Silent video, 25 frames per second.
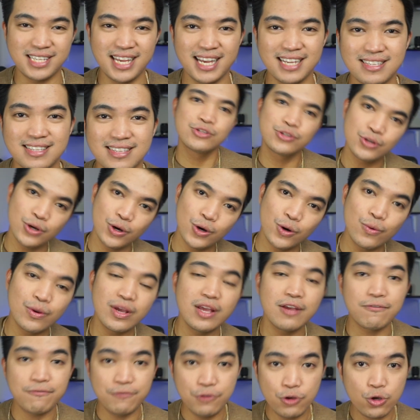So
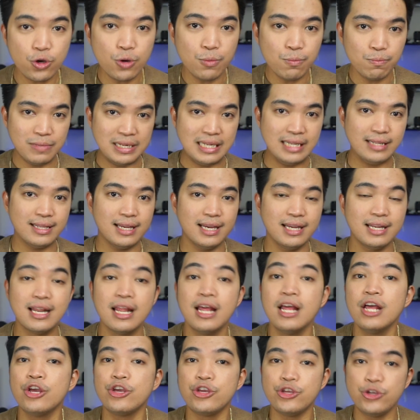if you completed
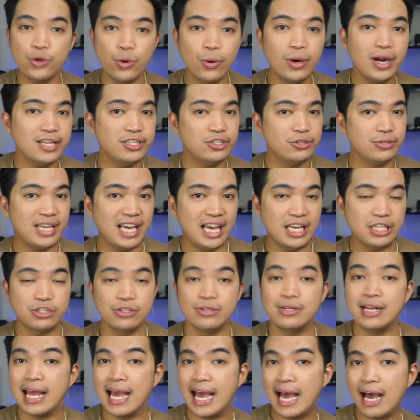your education
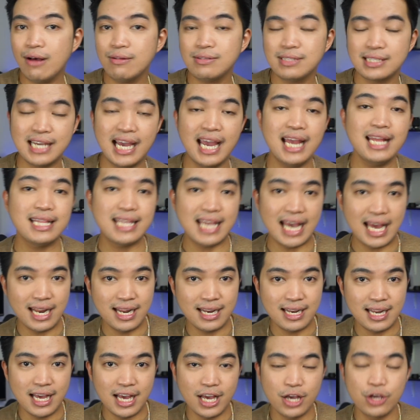outside
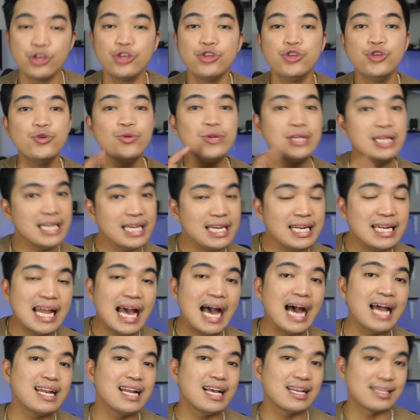Canada, you need
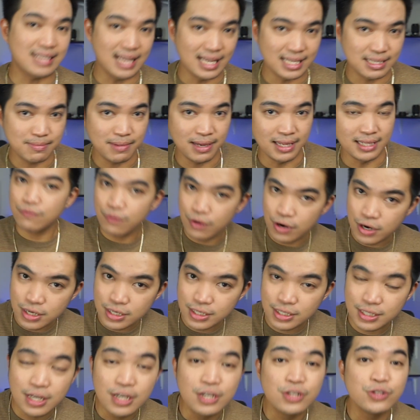an assessment. First,
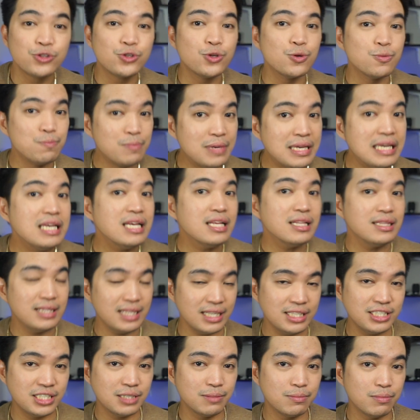to be
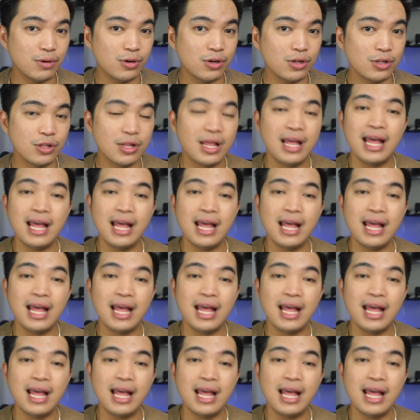eligible